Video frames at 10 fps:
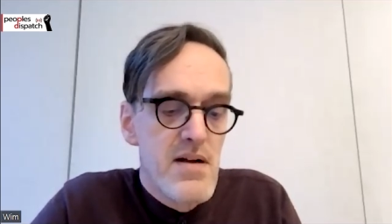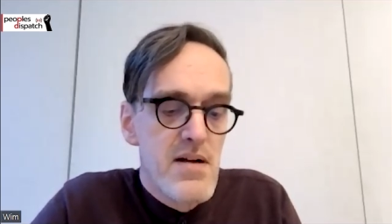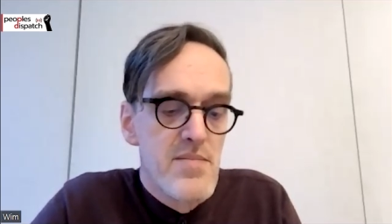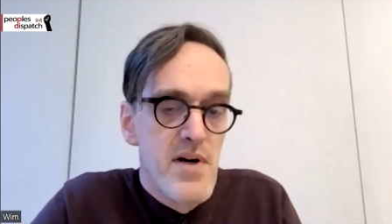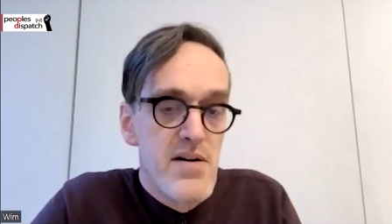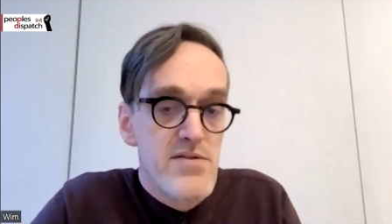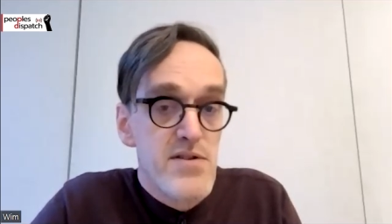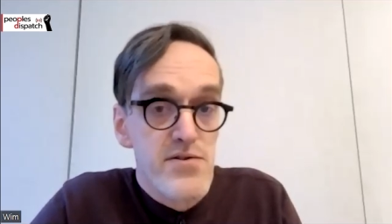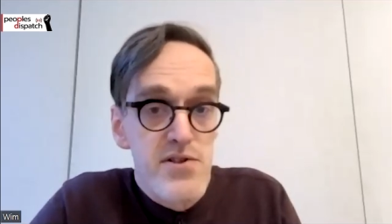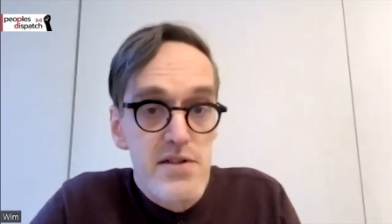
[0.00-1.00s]
about
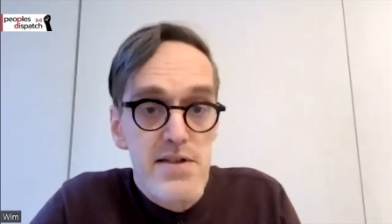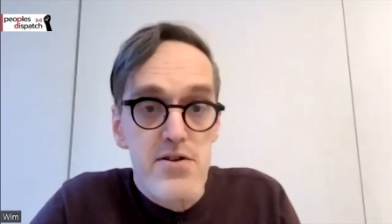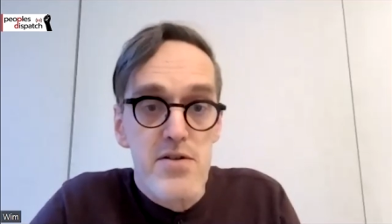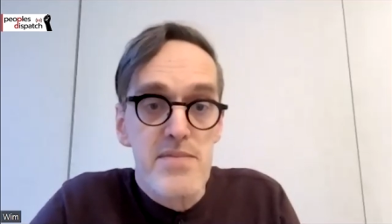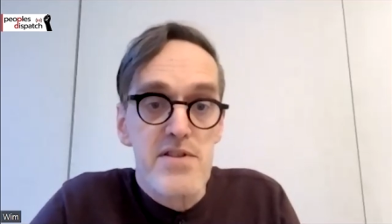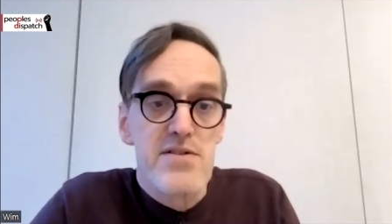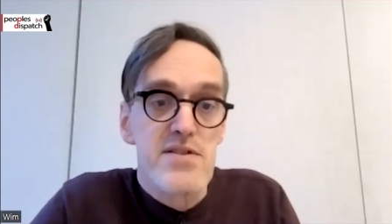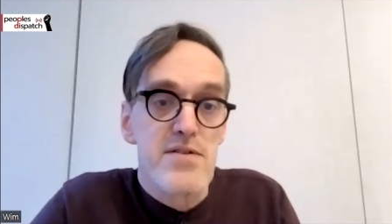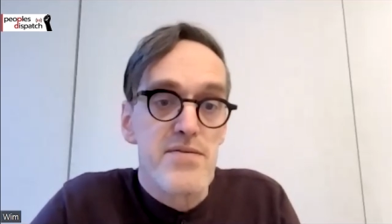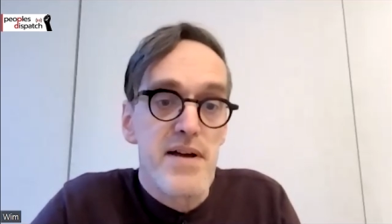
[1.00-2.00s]
social
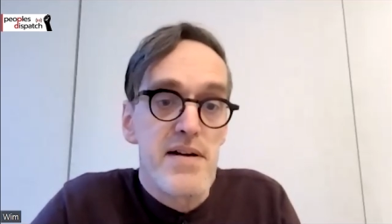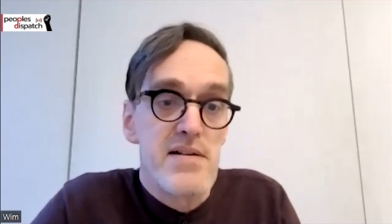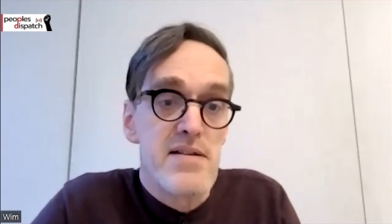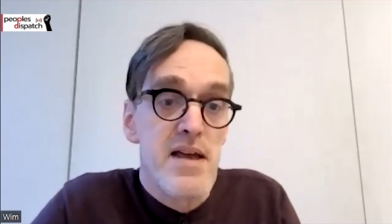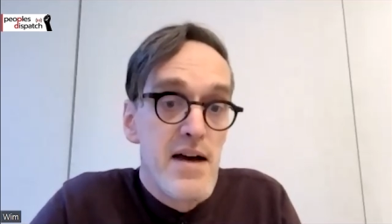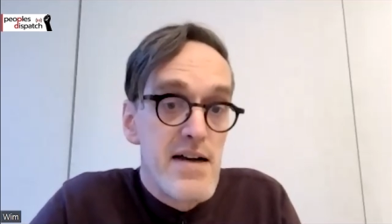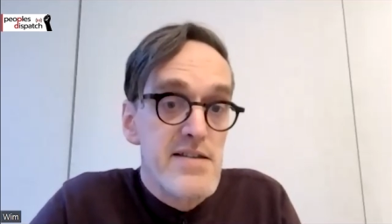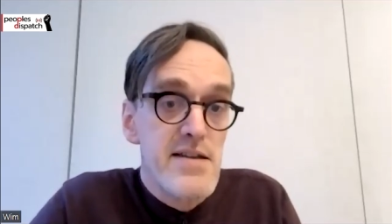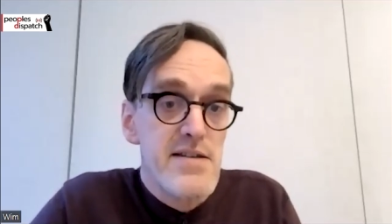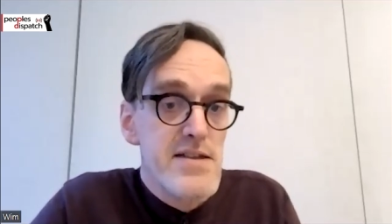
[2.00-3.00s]
determinants of health. I
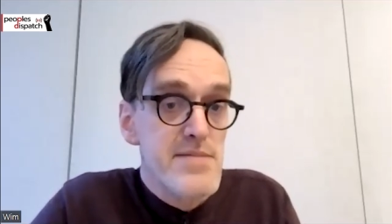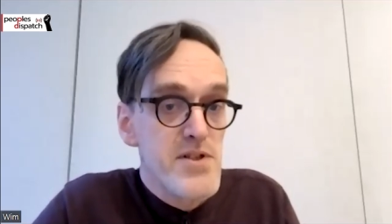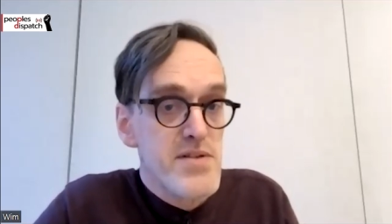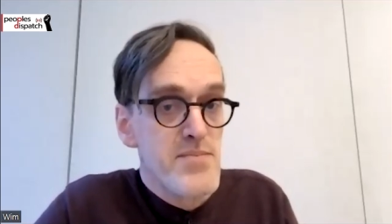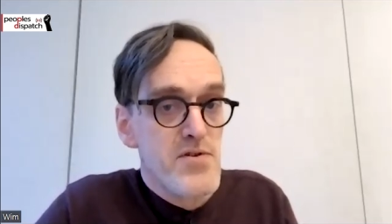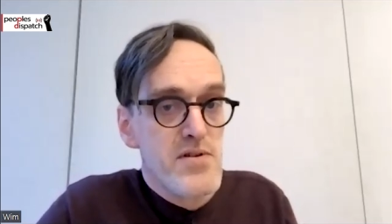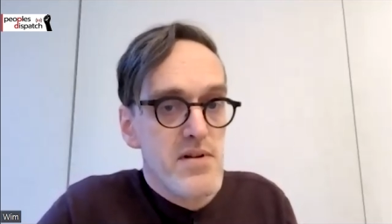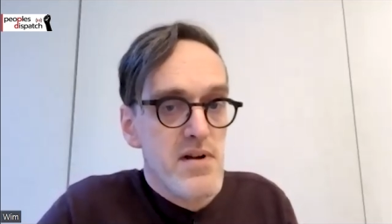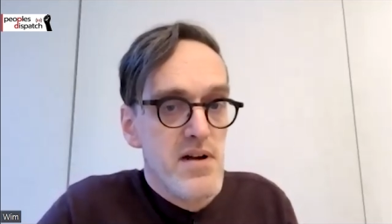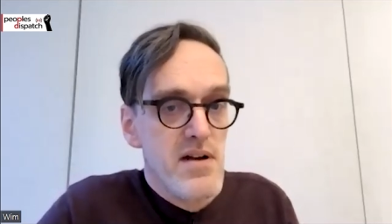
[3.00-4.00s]
think there's much more
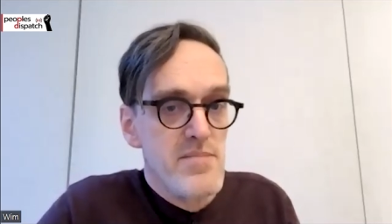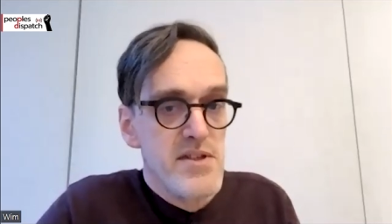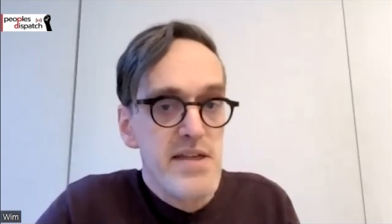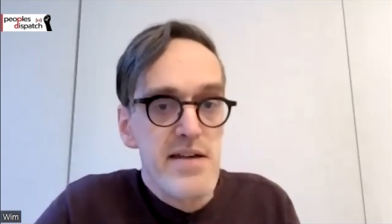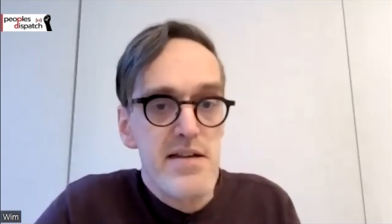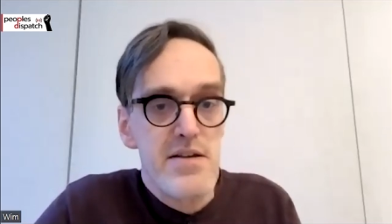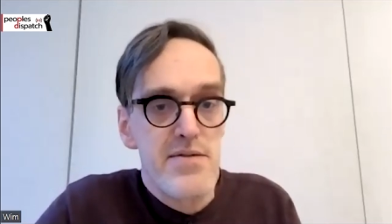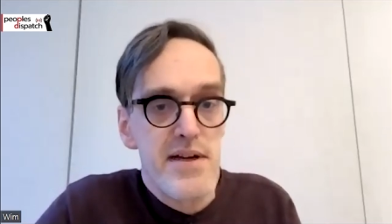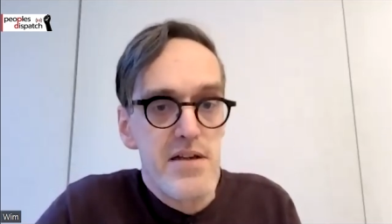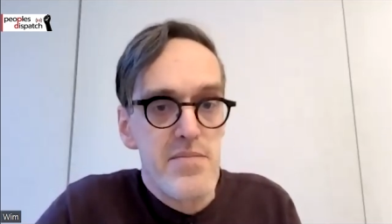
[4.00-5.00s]
uh, material
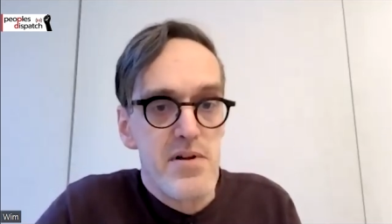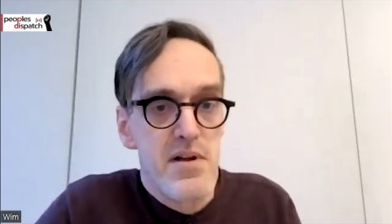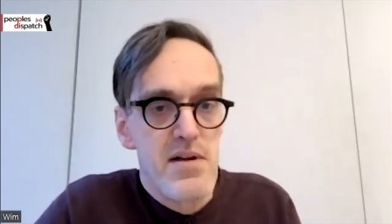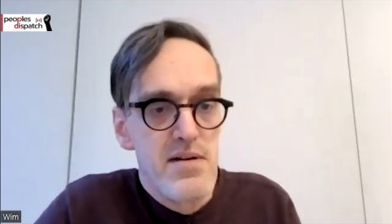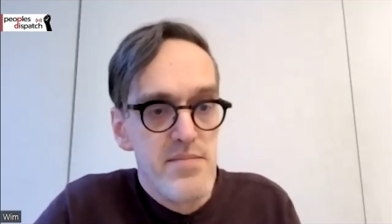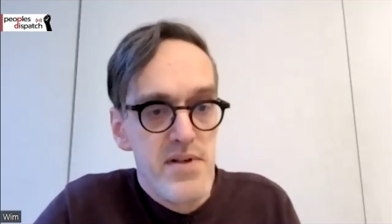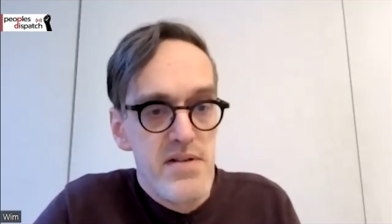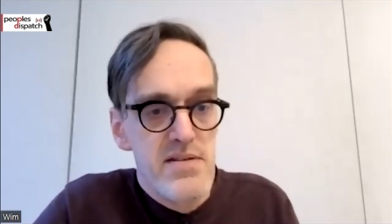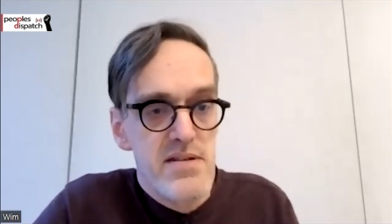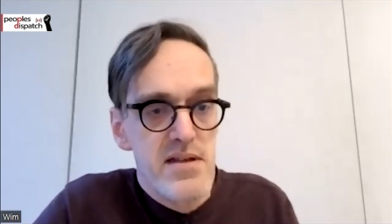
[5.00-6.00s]
available, huh?
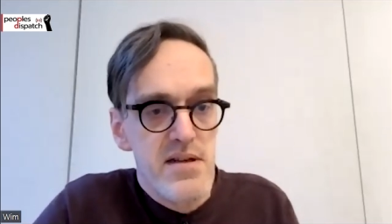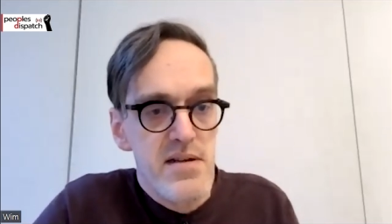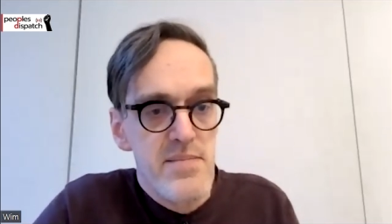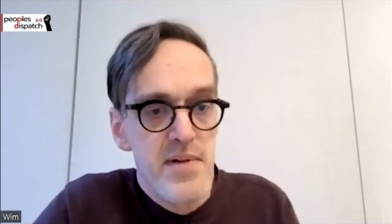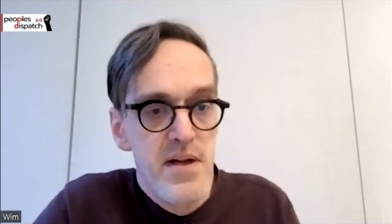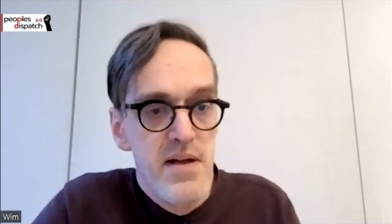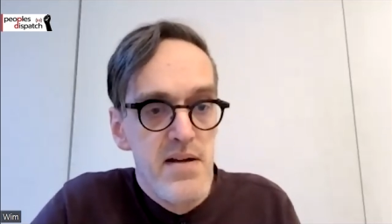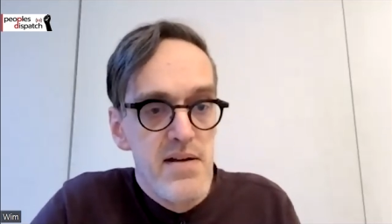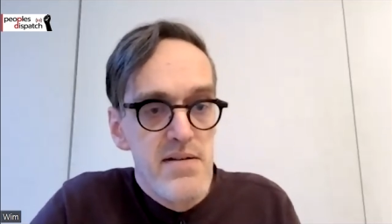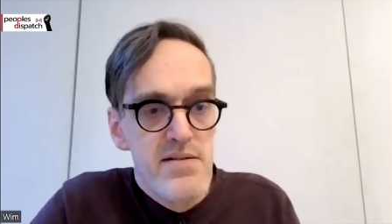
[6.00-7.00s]
but um,
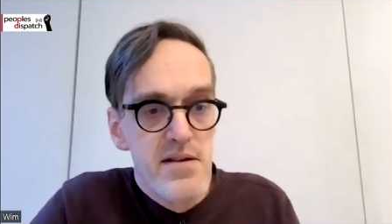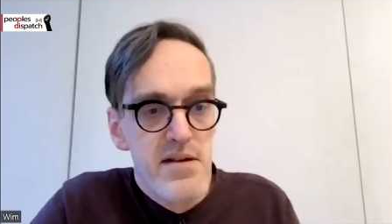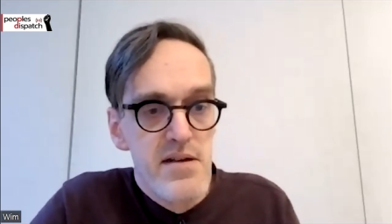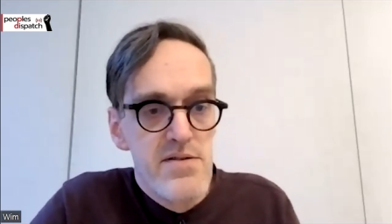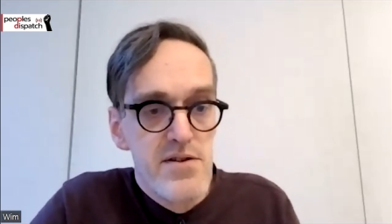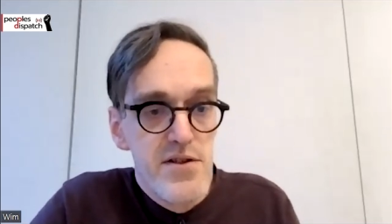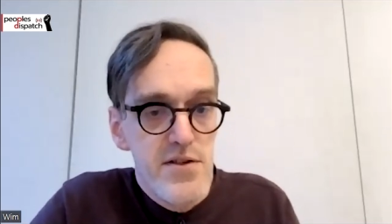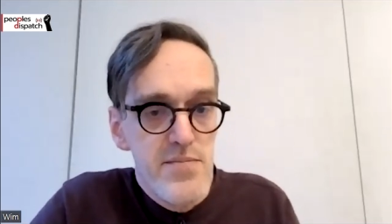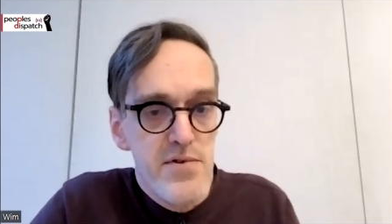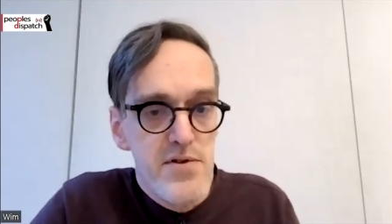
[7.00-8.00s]
the, the
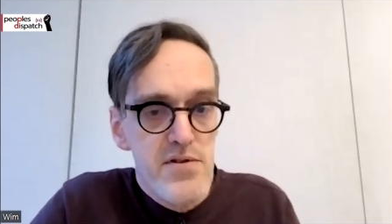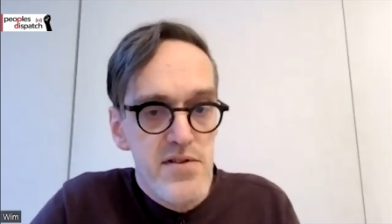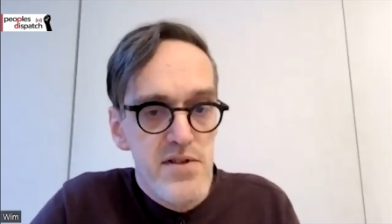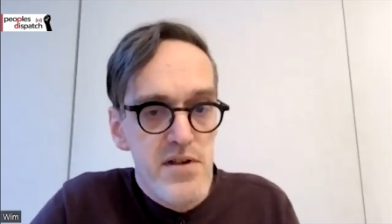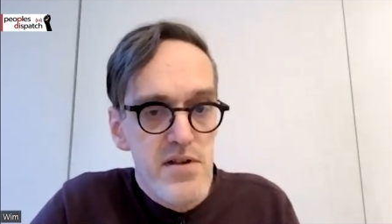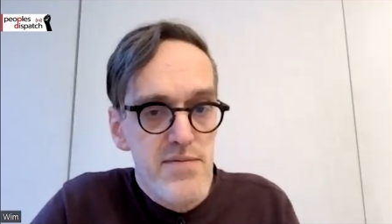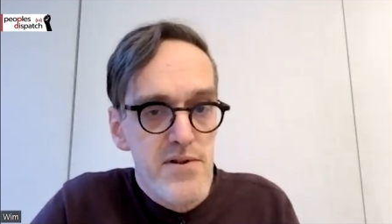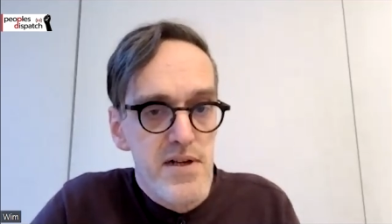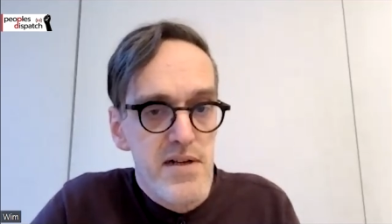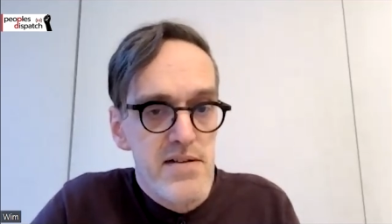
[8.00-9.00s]
new book, The Struggle
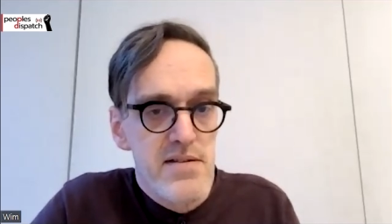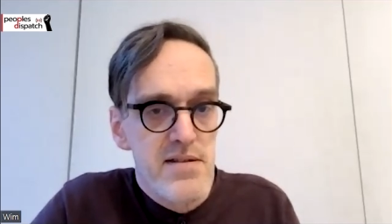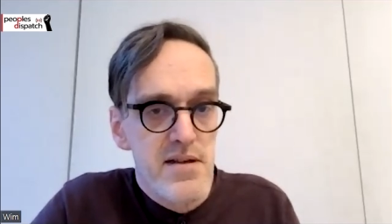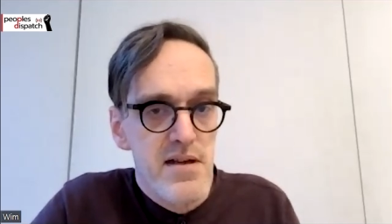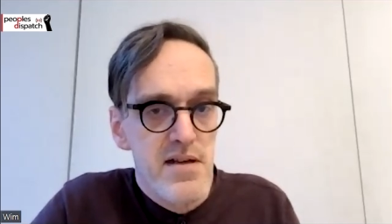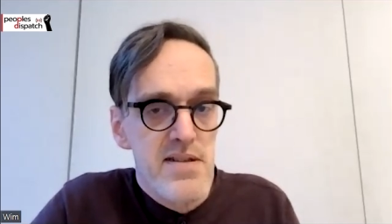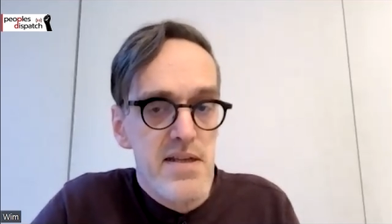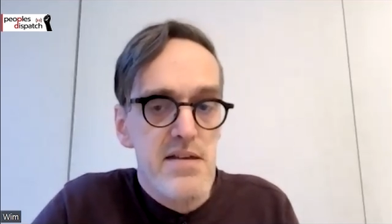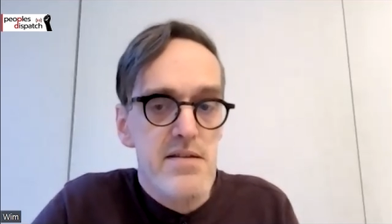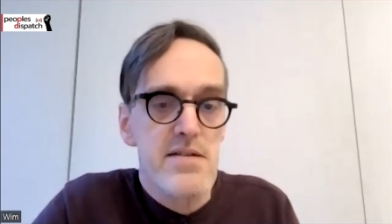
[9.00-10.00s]
for Health, uh,
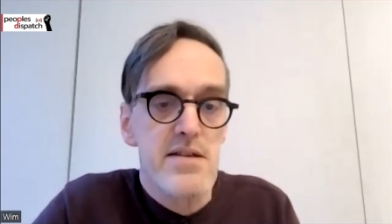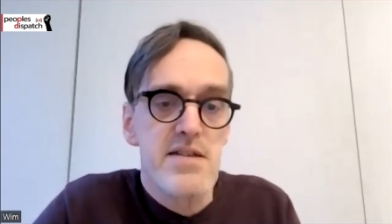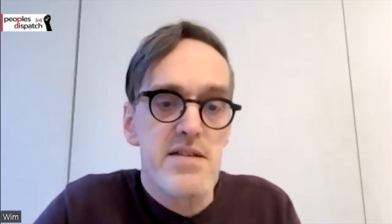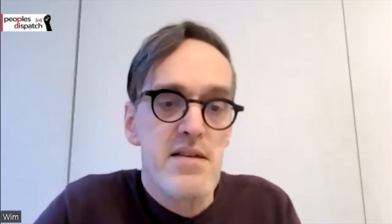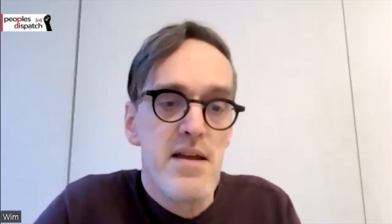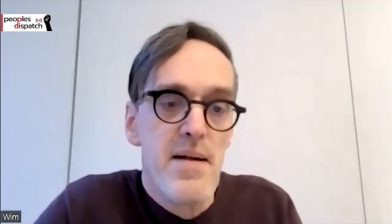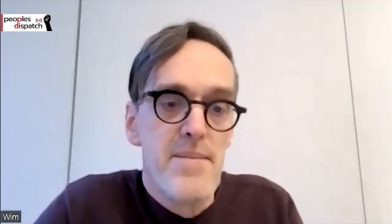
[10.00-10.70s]
second edition,